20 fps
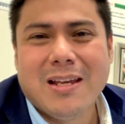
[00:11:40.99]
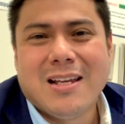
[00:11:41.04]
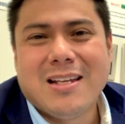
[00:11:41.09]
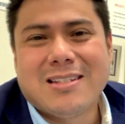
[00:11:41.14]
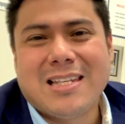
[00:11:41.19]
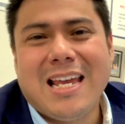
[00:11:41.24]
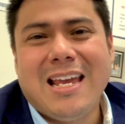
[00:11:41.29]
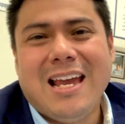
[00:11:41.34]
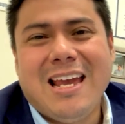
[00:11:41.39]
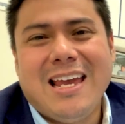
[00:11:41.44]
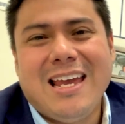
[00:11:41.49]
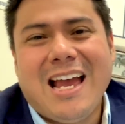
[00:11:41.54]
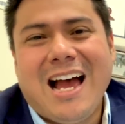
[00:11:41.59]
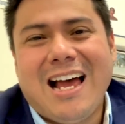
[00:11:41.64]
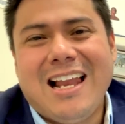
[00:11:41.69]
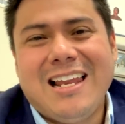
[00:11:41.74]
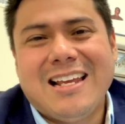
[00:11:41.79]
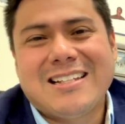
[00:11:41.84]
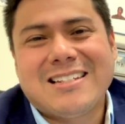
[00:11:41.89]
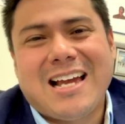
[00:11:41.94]
Say, hey, hi
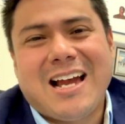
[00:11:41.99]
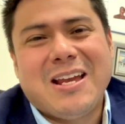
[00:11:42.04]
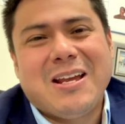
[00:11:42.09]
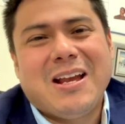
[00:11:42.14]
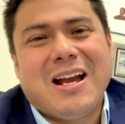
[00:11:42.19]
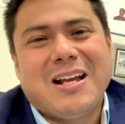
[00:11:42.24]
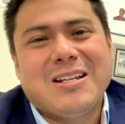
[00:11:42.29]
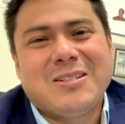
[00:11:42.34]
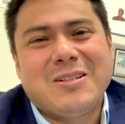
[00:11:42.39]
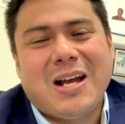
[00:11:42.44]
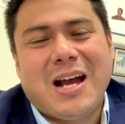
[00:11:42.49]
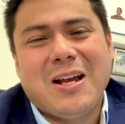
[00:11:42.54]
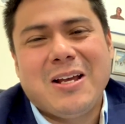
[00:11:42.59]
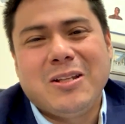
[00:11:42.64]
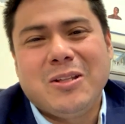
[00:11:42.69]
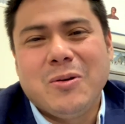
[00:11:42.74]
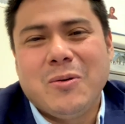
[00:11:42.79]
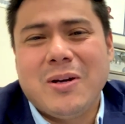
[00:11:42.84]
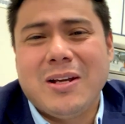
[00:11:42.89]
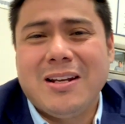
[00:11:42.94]
Alex, how you guys, how you
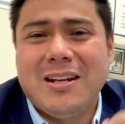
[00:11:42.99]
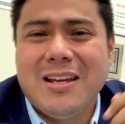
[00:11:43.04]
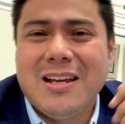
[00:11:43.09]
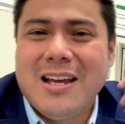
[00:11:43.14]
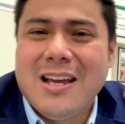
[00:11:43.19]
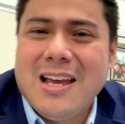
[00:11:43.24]
doing?